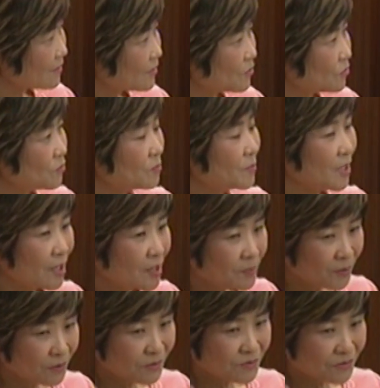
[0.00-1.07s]
to be
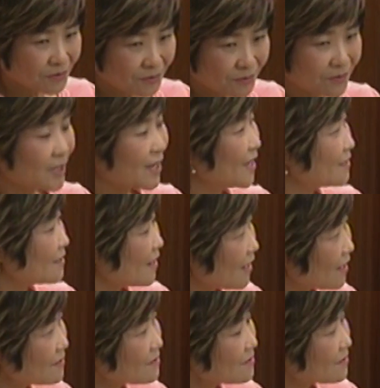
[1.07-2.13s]
able to
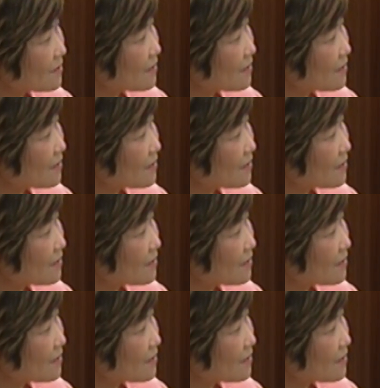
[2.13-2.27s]
enhance